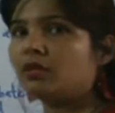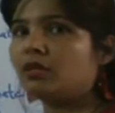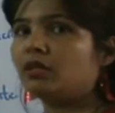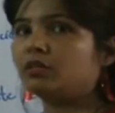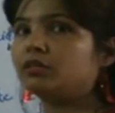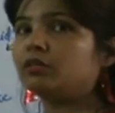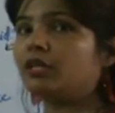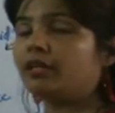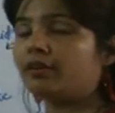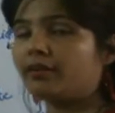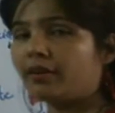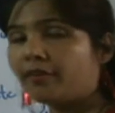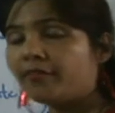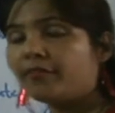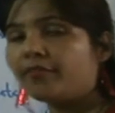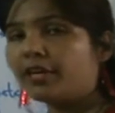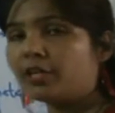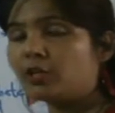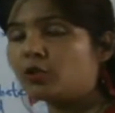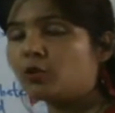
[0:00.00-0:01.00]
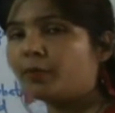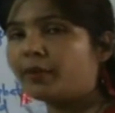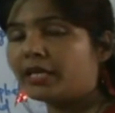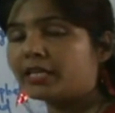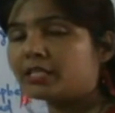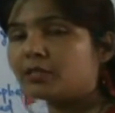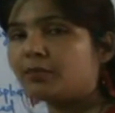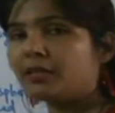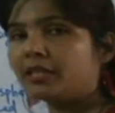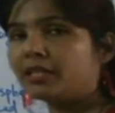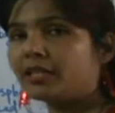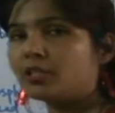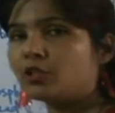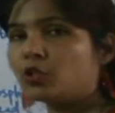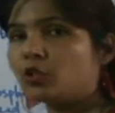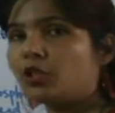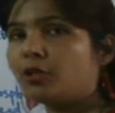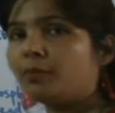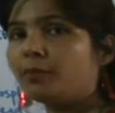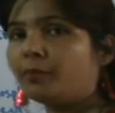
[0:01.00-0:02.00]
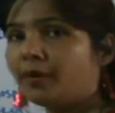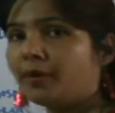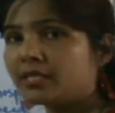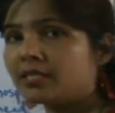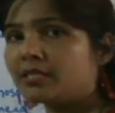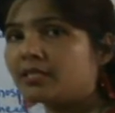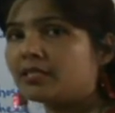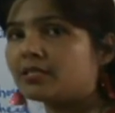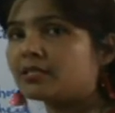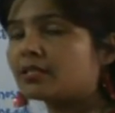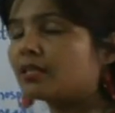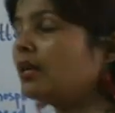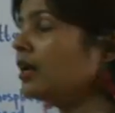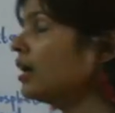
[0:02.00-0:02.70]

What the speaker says: the rough endoplasmic reticulum masses